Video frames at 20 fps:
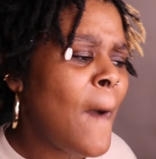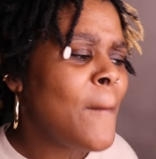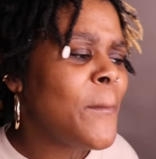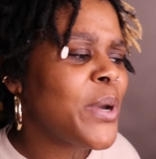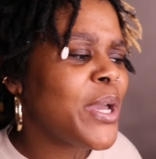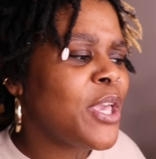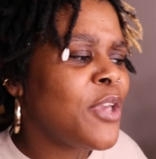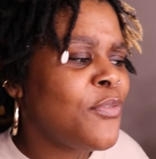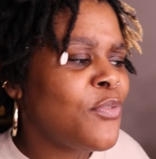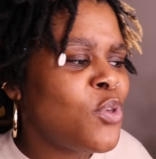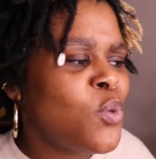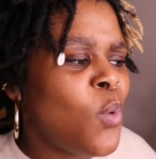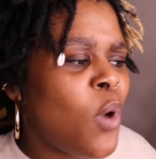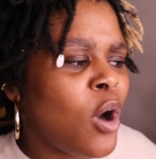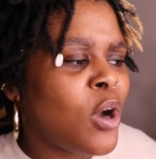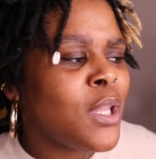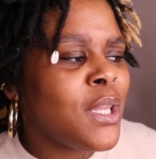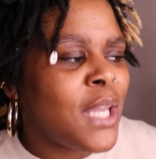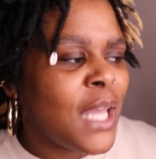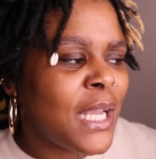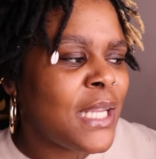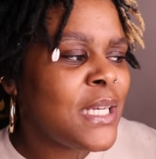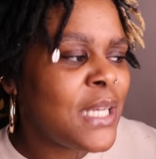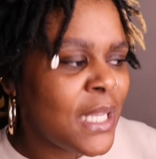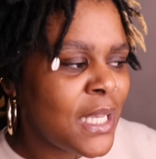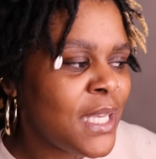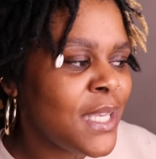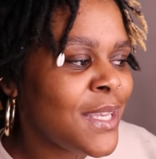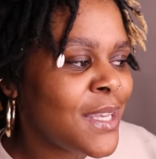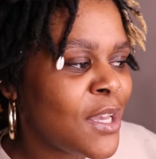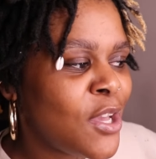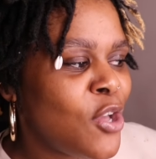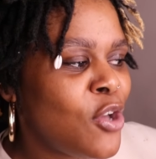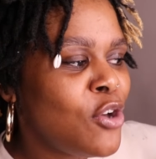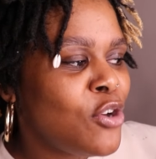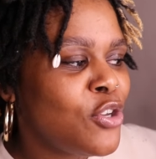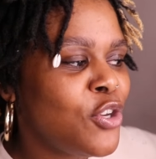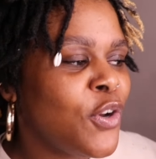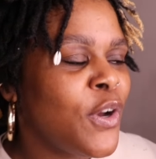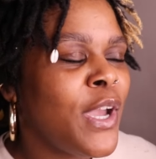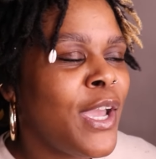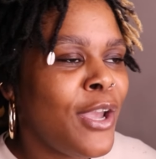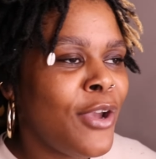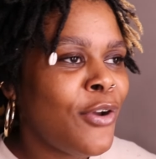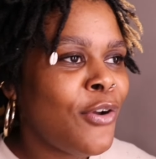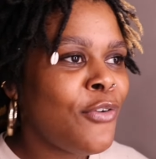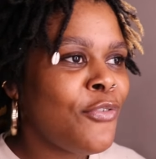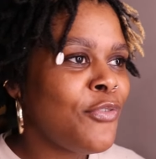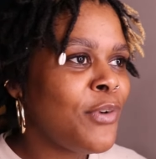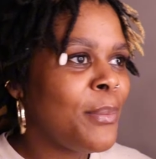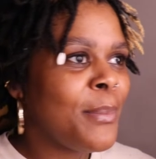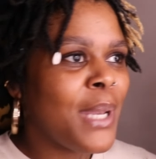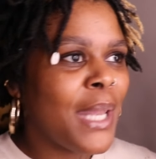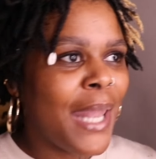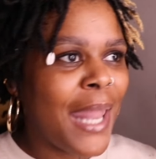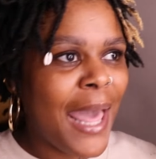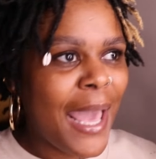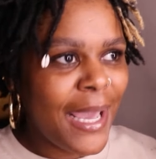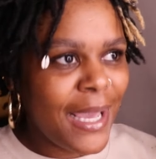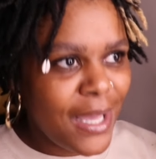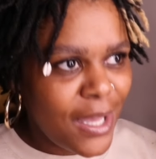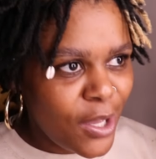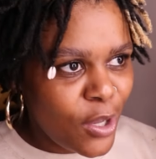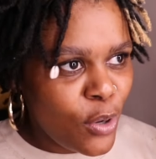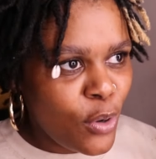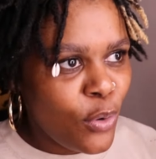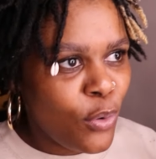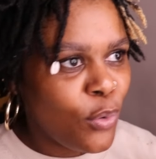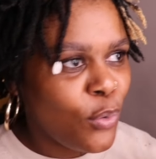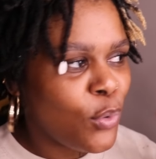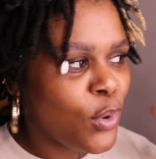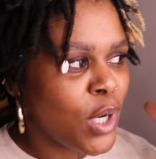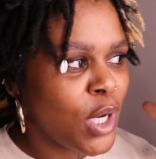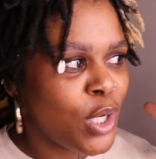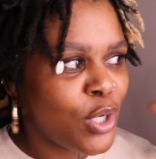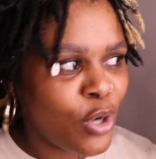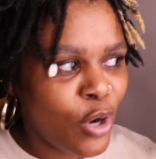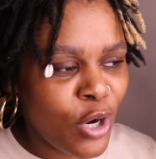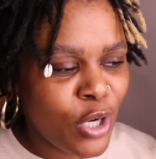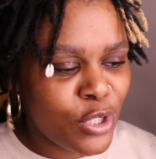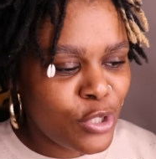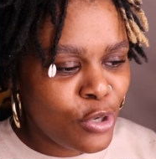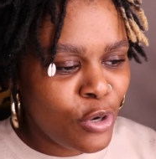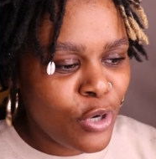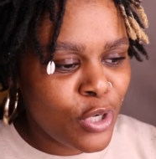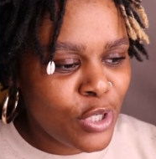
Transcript: but if you are lightening your hair from black or dark